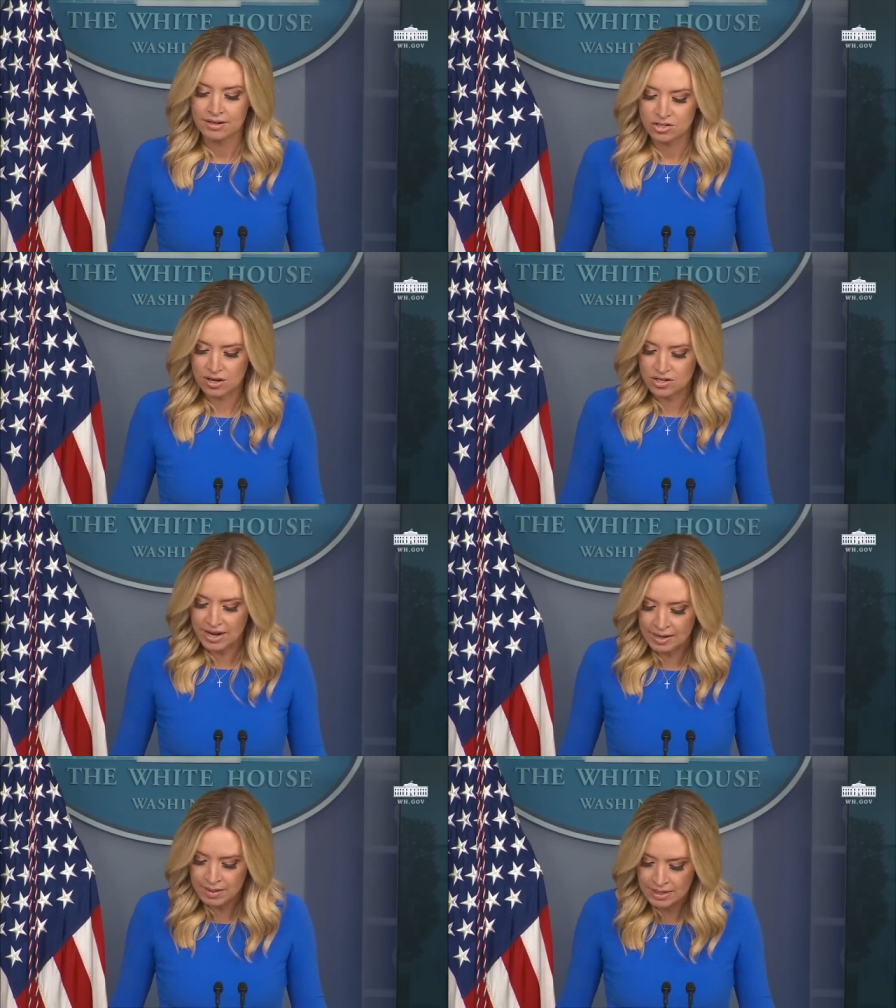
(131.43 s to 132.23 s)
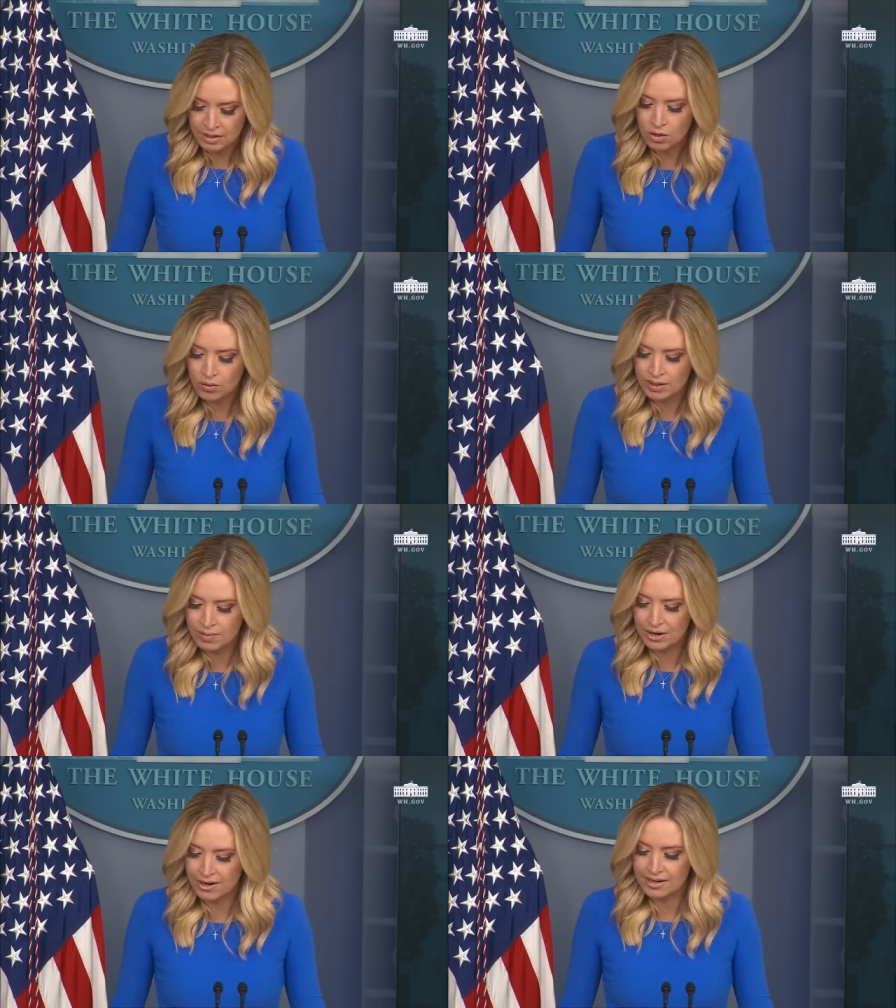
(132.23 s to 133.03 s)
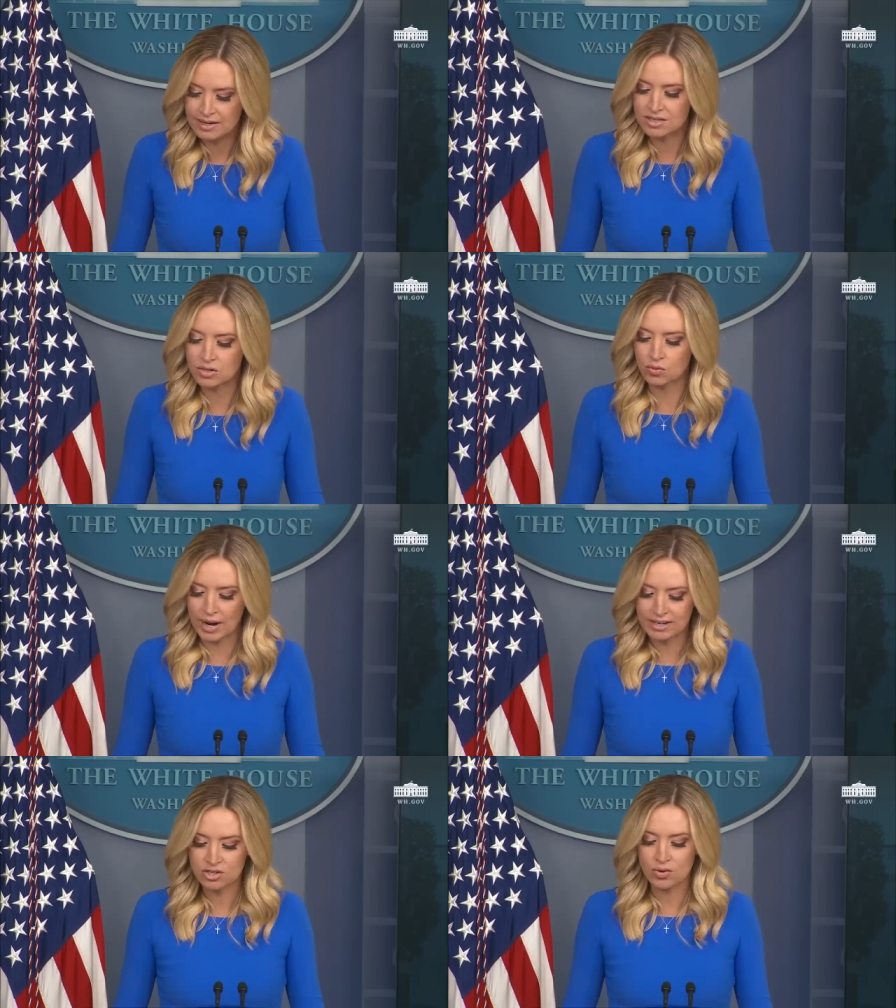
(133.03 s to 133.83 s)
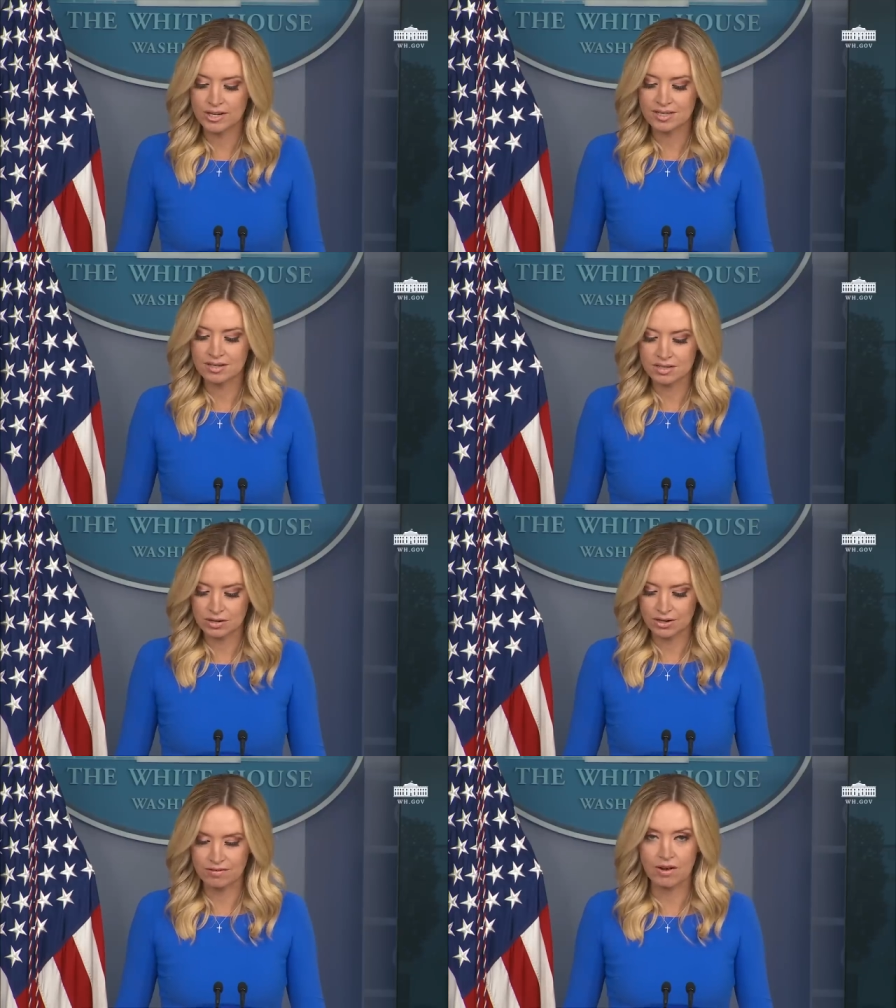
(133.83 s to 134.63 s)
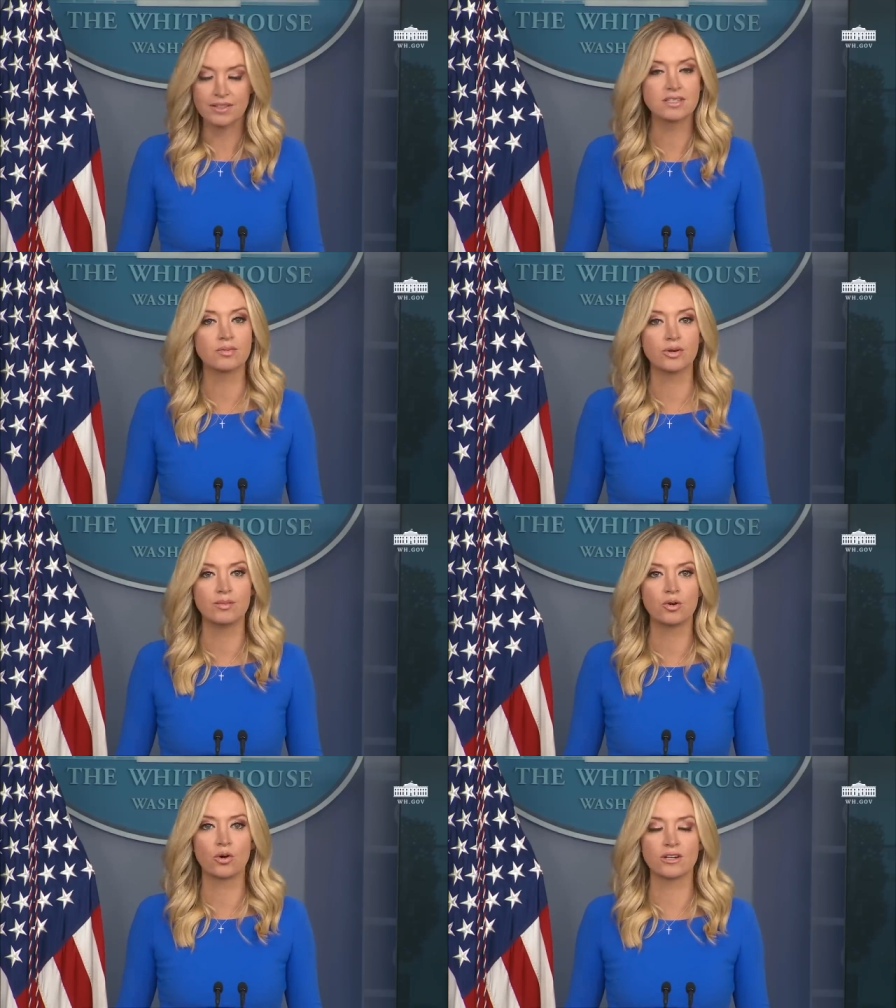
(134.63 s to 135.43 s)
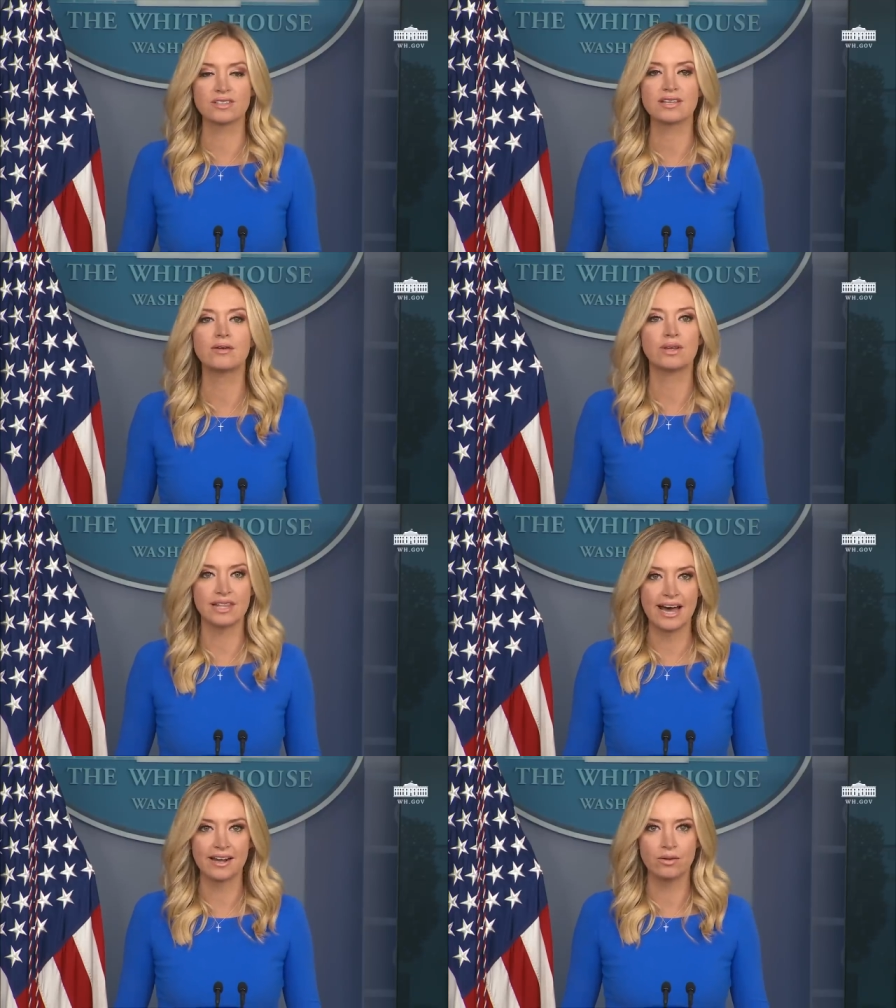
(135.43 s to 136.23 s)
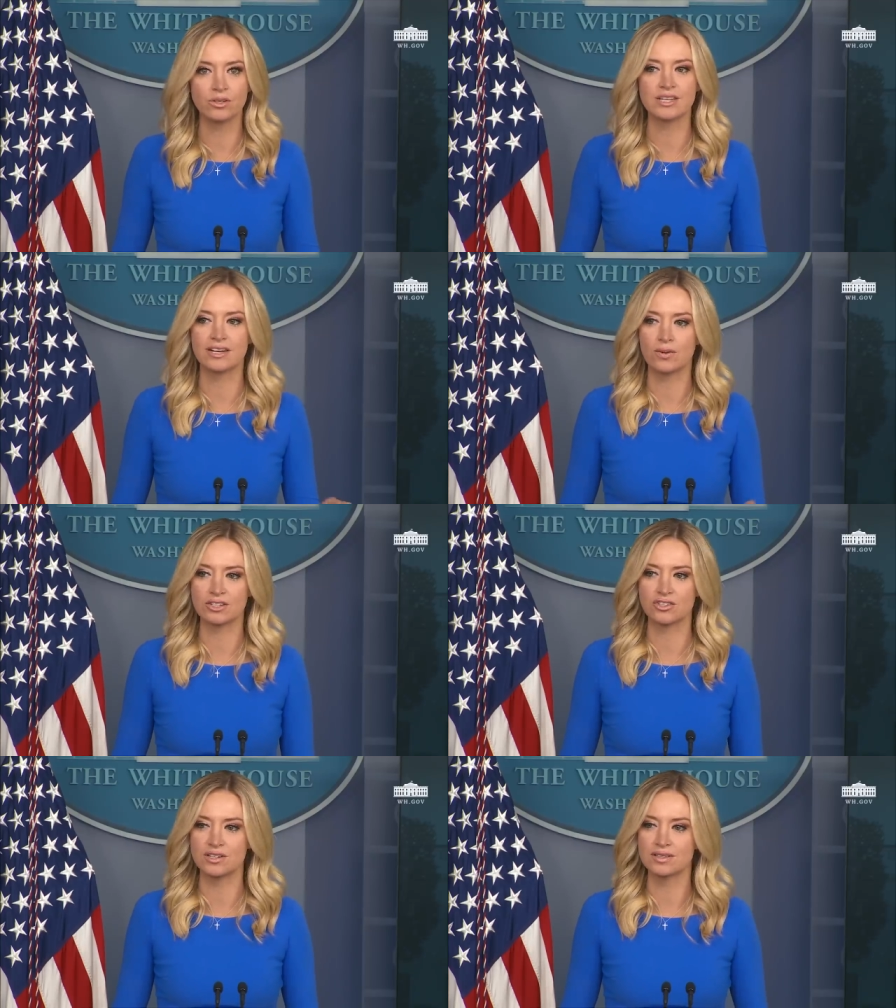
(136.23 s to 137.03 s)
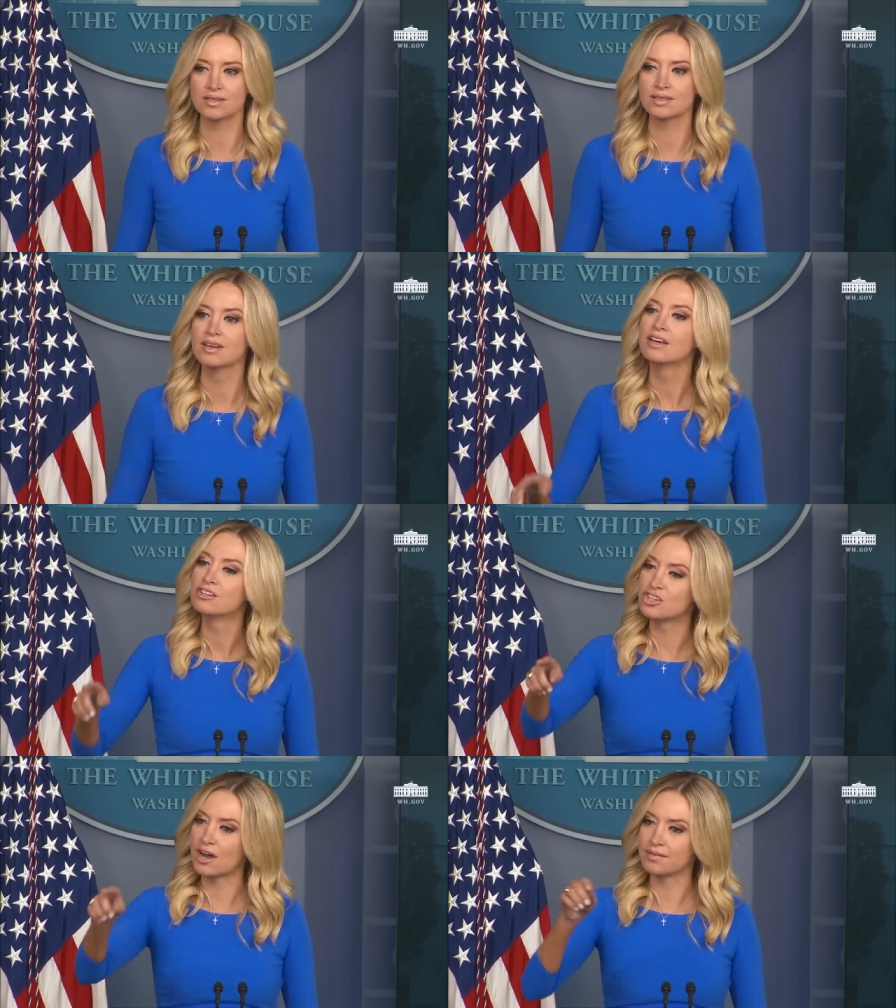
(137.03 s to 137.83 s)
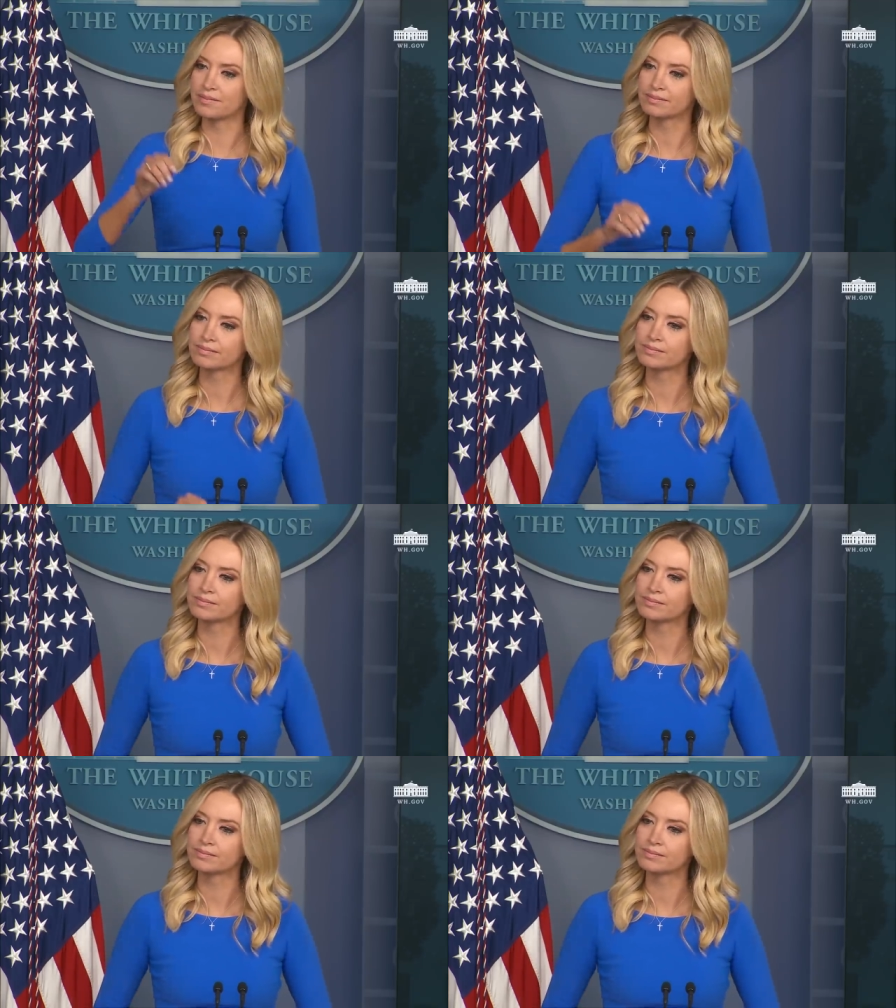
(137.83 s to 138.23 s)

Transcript: Judge Amy Coney Barrett is the right choice to serve on the Supreme Court. And with that, I will take questions. John.